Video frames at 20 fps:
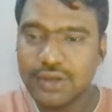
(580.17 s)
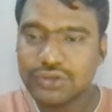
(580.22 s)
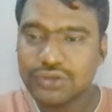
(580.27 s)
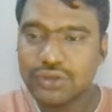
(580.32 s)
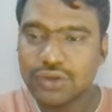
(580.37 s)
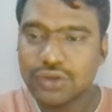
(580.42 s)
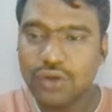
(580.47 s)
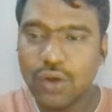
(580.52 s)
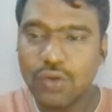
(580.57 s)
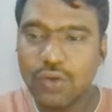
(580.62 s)

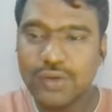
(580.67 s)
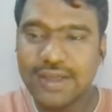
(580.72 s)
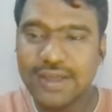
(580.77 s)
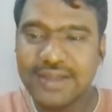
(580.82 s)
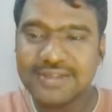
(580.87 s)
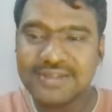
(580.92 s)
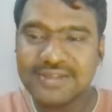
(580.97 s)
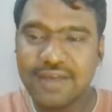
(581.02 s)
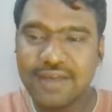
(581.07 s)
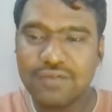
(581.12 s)
So now
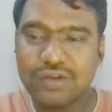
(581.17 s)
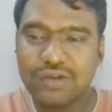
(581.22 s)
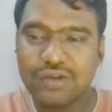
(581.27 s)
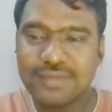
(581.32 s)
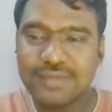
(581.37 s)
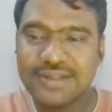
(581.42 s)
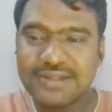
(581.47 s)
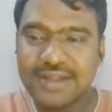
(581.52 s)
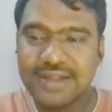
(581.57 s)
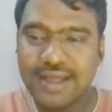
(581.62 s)
here saved
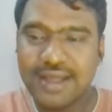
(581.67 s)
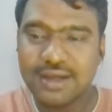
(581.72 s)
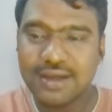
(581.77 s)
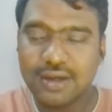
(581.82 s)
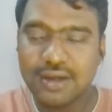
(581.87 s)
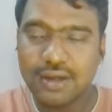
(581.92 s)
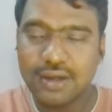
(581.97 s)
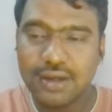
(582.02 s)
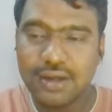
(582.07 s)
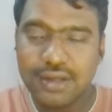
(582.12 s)
means like
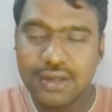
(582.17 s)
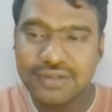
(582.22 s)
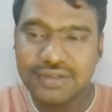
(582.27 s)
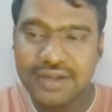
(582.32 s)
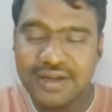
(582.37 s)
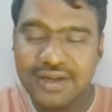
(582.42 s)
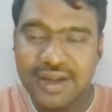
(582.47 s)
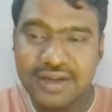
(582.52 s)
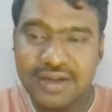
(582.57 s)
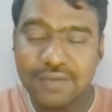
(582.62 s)

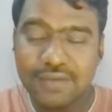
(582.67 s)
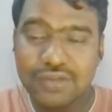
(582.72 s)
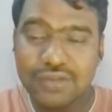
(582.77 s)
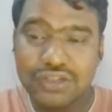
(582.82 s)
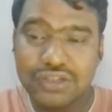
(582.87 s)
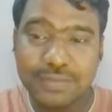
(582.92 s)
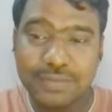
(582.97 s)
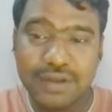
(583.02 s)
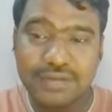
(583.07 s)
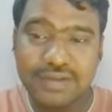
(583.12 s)
the data
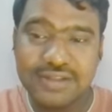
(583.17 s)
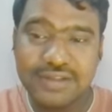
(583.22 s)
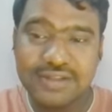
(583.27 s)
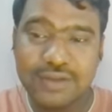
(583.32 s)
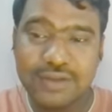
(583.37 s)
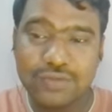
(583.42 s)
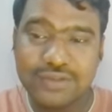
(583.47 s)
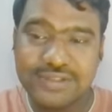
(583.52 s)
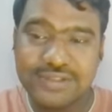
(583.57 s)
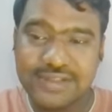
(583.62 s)
which
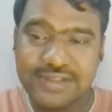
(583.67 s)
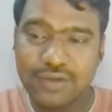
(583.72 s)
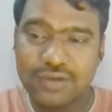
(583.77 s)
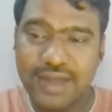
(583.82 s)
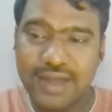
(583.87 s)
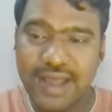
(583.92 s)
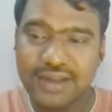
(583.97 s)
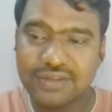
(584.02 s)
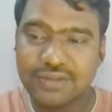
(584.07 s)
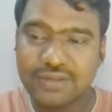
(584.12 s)
previously we
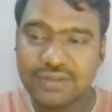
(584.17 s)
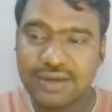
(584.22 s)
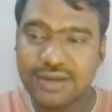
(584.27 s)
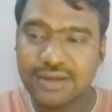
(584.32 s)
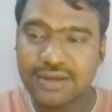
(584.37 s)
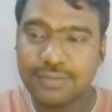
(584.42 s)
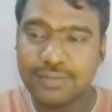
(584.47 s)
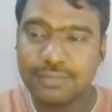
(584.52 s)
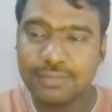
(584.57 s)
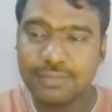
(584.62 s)
saved
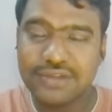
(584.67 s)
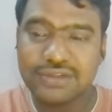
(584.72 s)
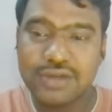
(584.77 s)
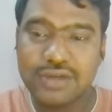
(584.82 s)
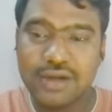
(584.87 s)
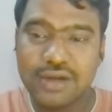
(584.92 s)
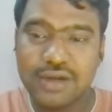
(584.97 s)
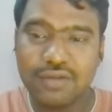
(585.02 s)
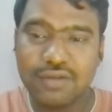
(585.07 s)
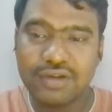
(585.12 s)
actually based
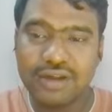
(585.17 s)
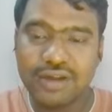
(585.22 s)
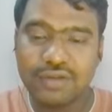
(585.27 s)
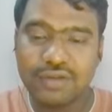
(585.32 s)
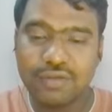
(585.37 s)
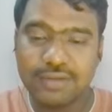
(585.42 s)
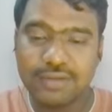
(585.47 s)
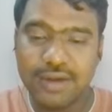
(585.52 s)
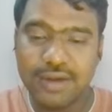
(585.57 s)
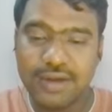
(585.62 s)
on our
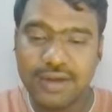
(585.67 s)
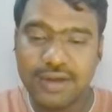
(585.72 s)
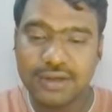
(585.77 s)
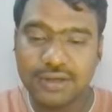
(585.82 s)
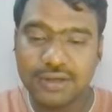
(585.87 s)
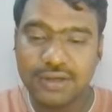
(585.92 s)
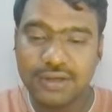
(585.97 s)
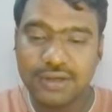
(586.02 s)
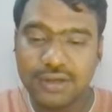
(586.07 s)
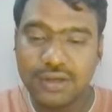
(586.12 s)
requirement.
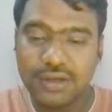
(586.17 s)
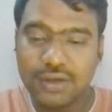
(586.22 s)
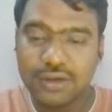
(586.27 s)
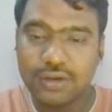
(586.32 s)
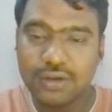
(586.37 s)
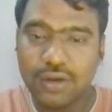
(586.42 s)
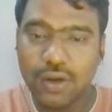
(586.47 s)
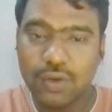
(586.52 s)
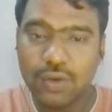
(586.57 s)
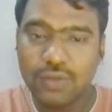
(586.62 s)

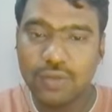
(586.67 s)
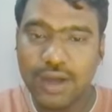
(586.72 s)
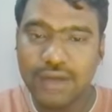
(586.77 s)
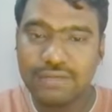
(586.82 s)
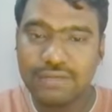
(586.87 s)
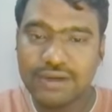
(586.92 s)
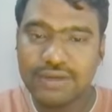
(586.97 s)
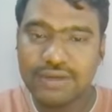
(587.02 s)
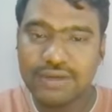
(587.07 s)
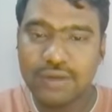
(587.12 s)
Now I
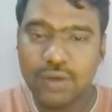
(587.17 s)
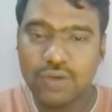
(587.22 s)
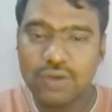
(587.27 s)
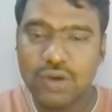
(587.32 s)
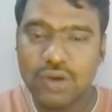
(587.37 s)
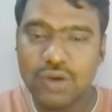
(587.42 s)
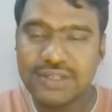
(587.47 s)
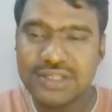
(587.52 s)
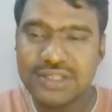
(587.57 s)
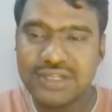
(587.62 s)
will
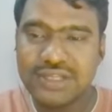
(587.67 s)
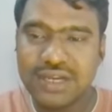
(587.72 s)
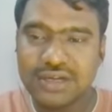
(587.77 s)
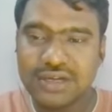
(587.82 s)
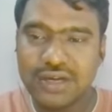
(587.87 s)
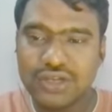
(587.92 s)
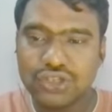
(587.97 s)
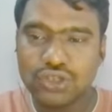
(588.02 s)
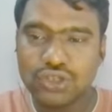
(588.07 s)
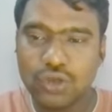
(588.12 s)
download this
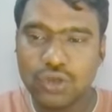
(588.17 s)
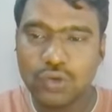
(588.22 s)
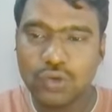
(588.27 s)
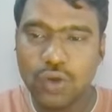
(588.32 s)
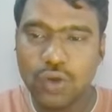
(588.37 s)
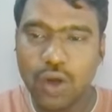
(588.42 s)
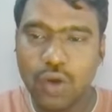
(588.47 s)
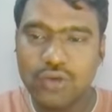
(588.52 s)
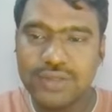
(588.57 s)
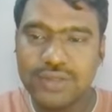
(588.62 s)
data and show
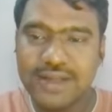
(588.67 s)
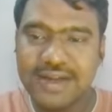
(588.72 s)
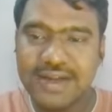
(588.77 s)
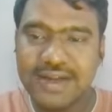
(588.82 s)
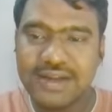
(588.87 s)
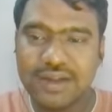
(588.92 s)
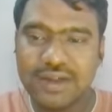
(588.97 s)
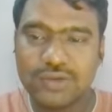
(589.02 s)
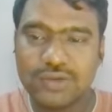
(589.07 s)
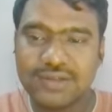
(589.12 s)
you how the
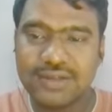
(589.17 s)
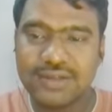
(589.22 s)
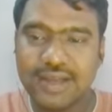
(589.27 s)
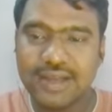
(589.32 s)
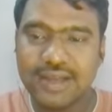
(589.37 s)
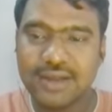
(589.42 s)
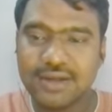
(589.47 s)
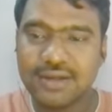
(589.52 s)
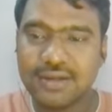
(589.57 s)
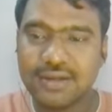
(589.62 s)
data looks
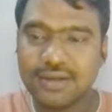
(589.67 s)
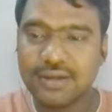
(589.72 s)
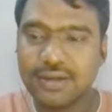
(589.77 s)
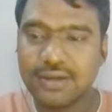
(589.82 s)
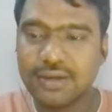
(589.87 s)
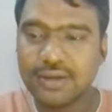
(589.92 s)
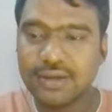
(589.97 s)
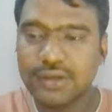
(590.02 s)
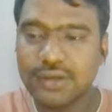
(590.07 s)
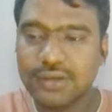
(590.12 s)
like.
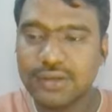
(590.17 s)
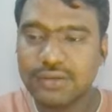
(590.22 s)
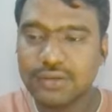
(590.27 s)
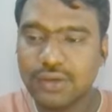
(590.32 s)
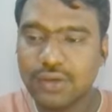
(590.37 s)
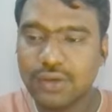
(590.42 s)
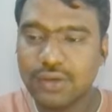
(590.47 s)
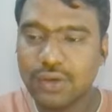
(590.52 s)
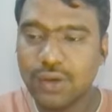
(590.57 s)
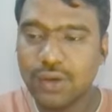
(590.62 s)

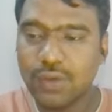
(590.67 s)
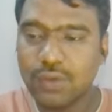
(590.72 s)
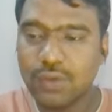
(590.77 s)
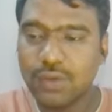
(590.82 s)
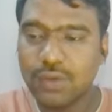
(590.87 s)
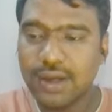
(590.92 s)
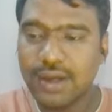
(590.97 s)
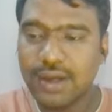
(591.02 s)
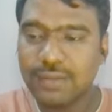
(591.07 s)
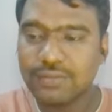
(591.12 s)
So
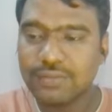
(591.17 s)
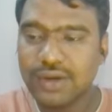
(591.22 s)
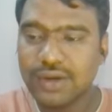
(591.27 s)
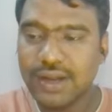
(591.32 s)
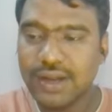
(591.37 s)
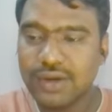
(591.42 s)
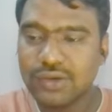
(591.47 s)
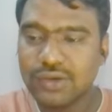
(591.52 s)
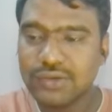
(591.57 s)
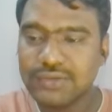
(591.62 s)
now I'm
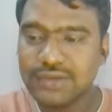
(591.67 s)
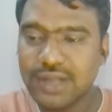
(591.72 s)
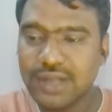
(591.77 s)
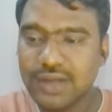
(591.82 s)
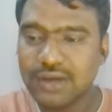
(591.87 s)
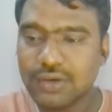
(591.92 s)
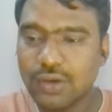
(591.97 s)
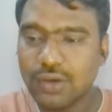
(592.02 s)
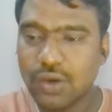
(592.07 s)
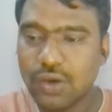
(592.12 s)
trying to
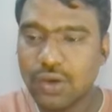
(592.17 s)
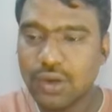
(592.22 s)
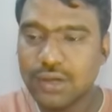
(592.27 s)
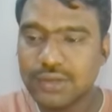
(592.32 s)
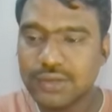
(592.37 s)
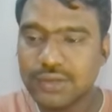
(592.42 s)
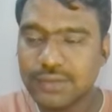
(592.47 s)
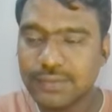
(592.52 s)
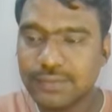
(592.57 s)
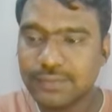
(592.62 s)
select all.